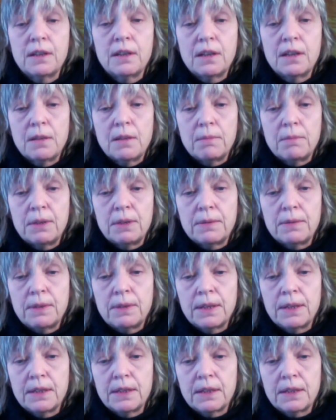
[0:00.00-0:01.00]

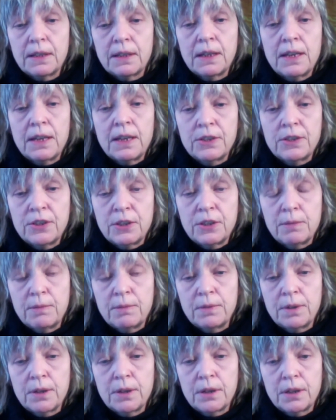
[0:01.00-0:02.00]
between relationship
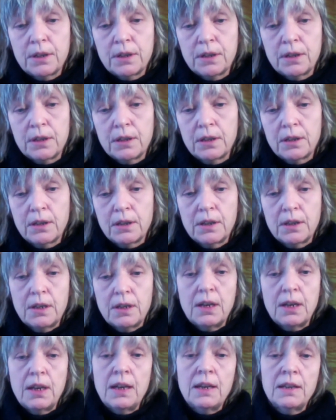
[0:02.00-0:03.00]
work
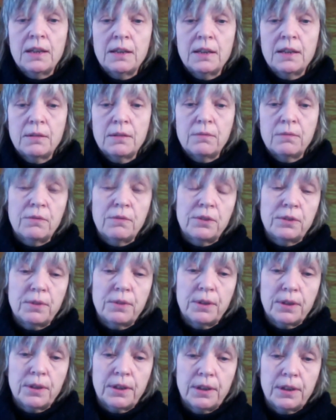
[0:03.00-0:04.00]
and voice work.